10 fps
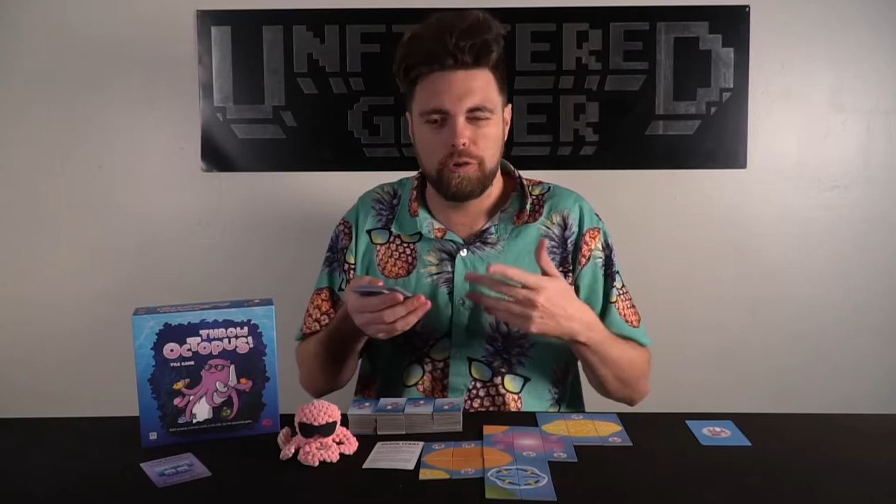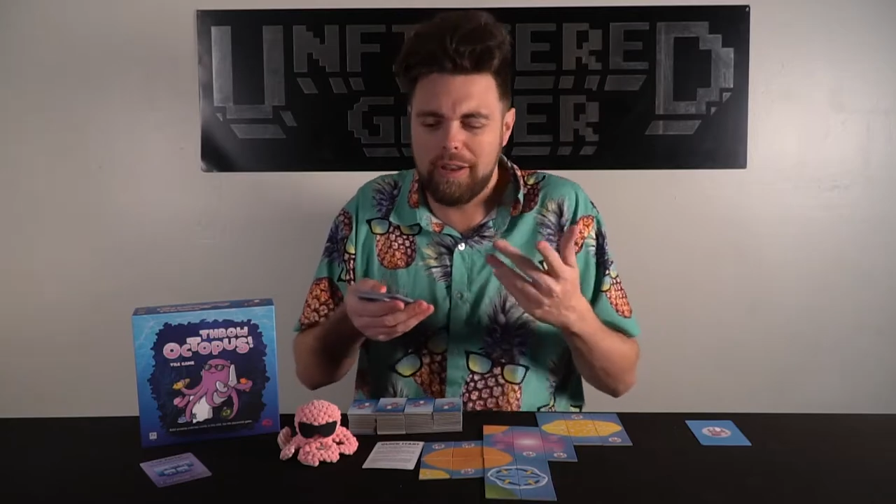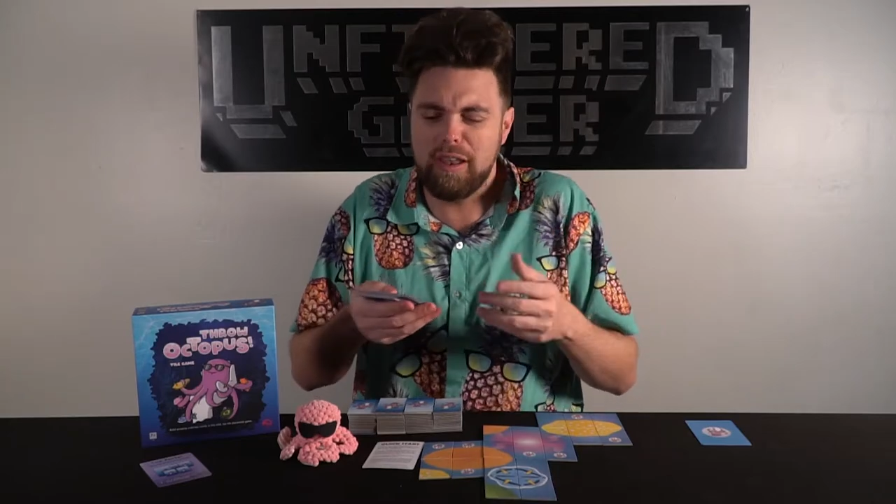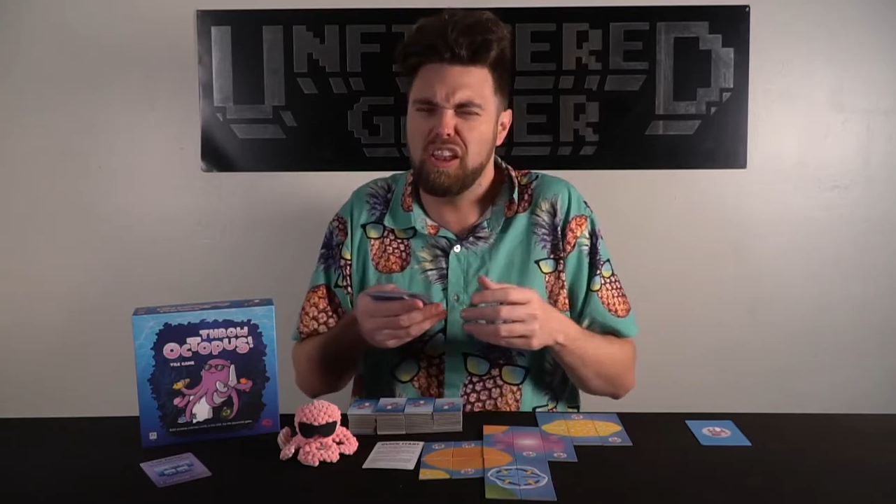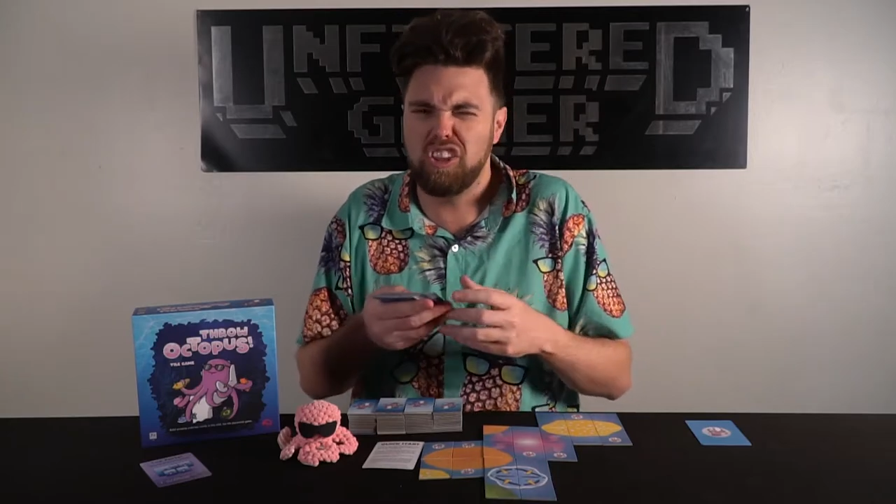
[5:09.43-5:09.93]

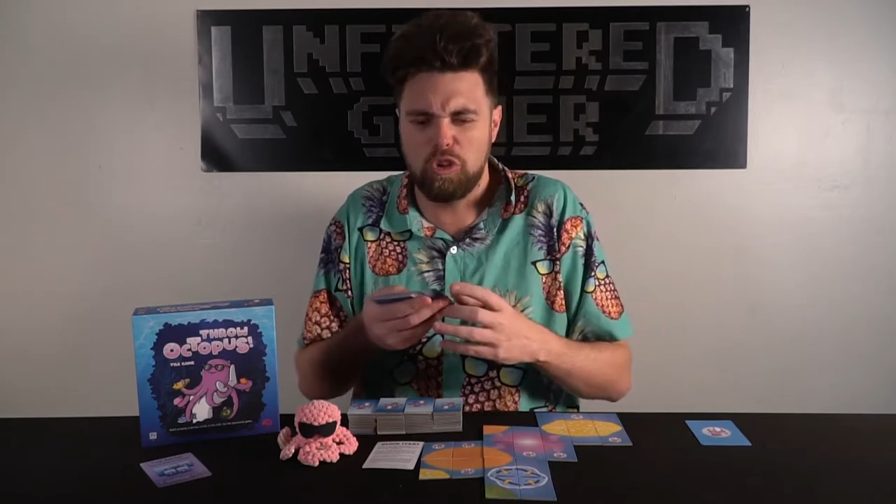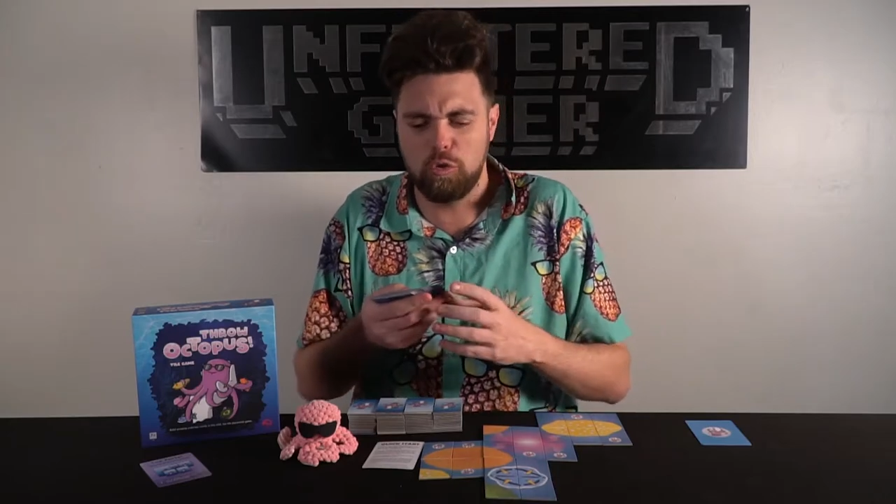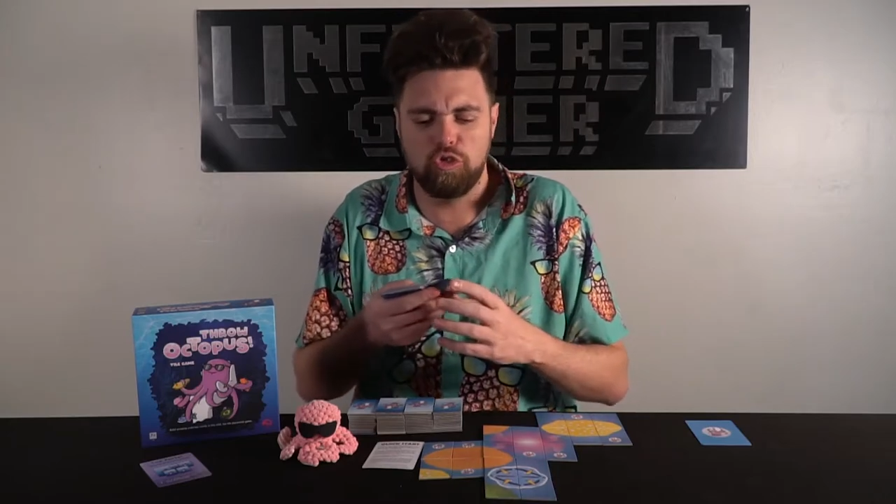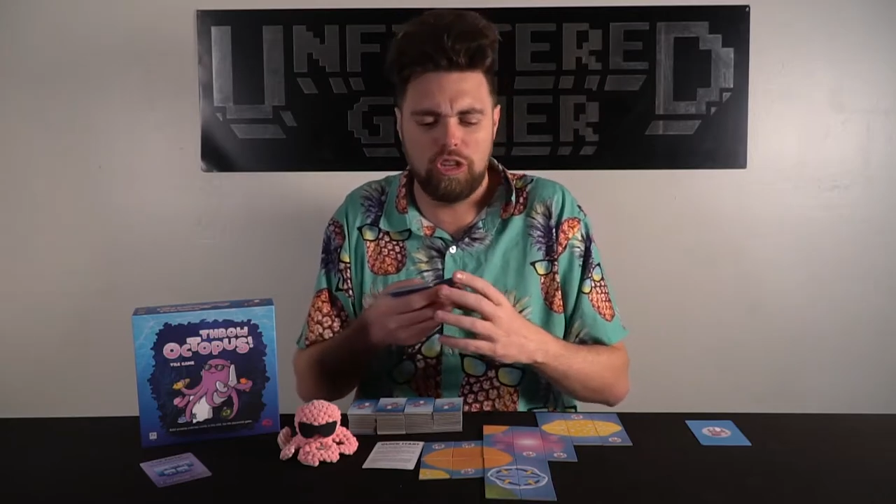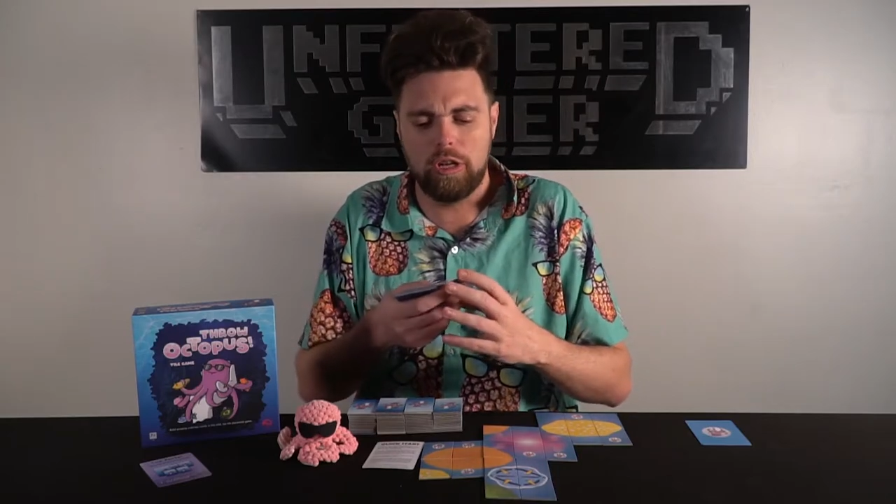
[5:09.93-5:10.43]
Not, not a
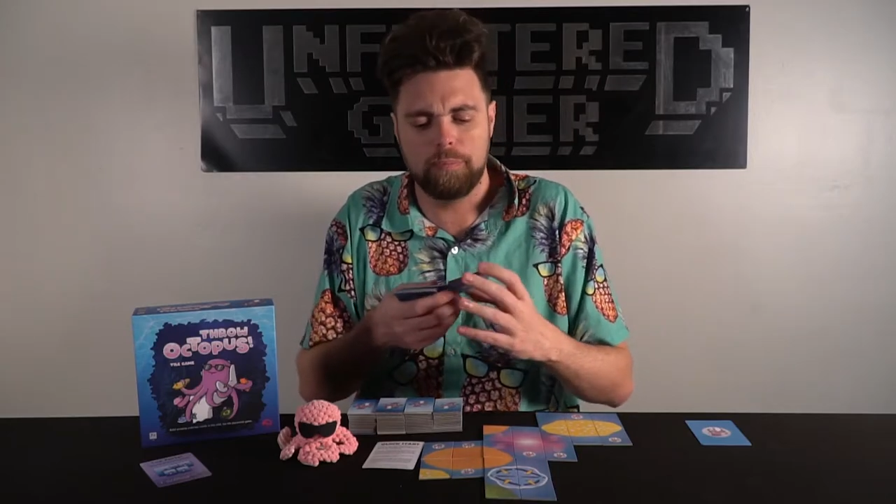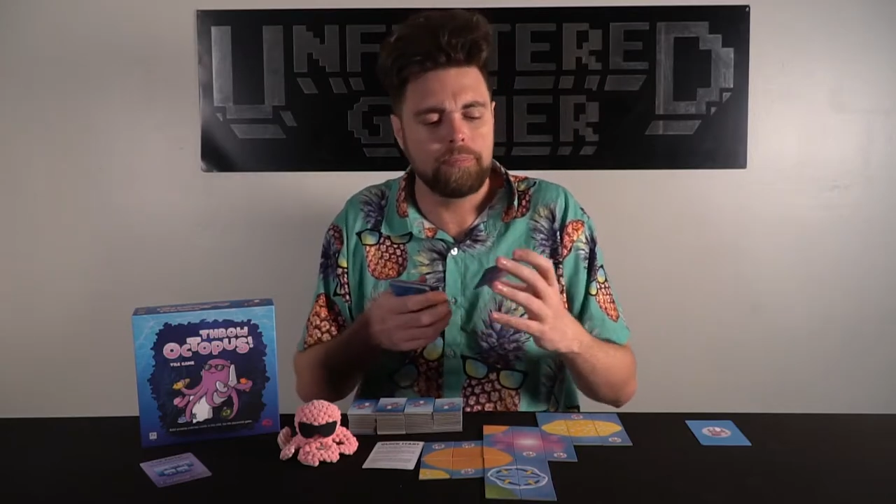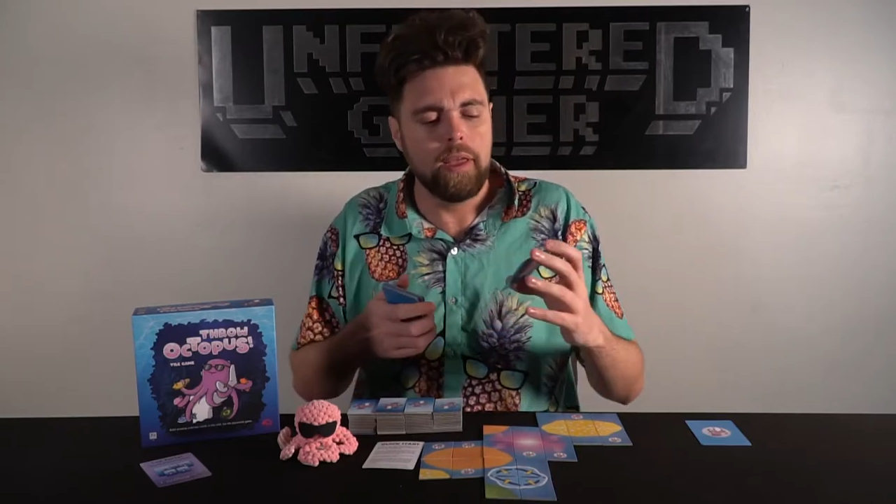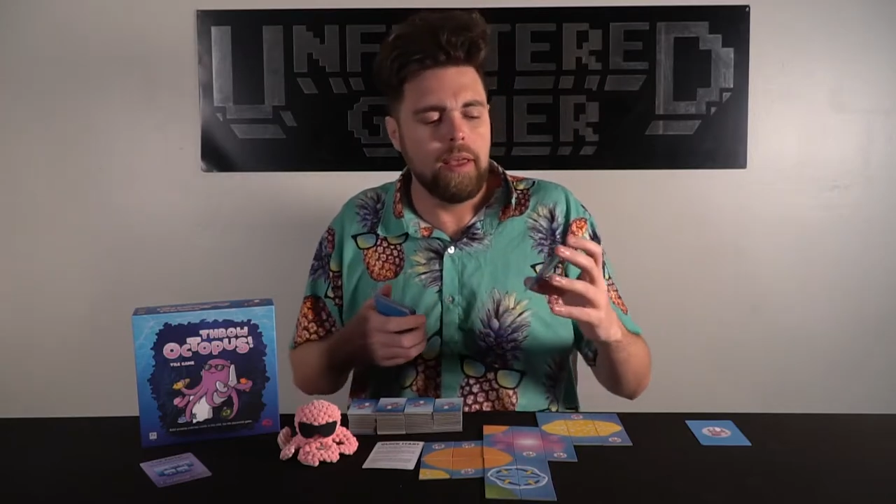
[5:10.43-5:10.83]
huge deal.